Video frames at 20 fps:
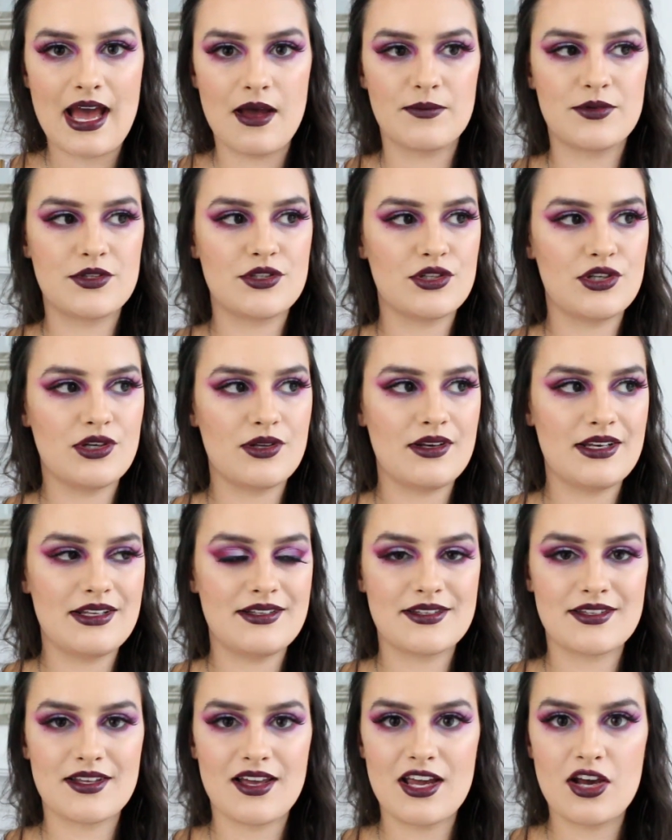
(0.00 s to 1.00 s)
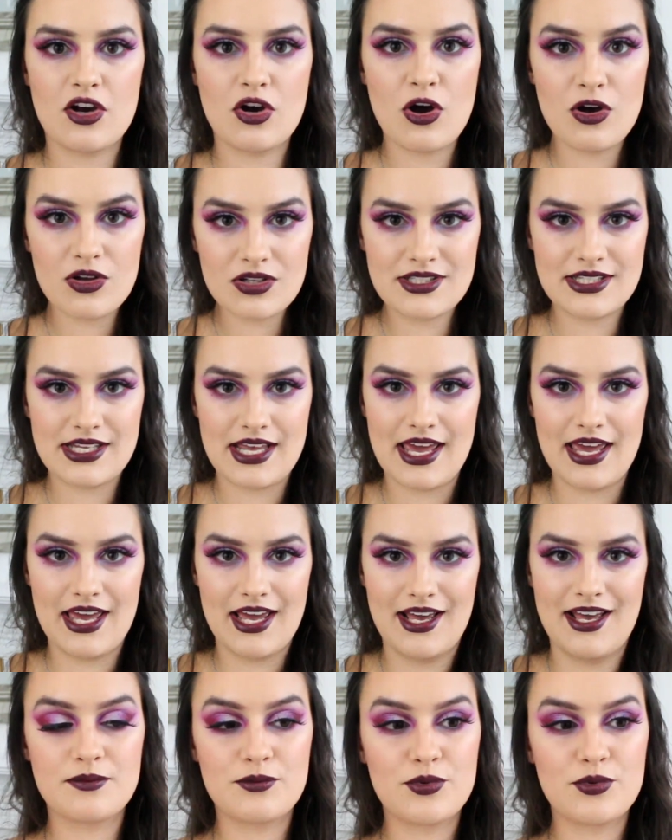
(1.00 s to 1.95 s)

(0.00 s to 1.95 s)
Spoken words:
absolutely psychotic.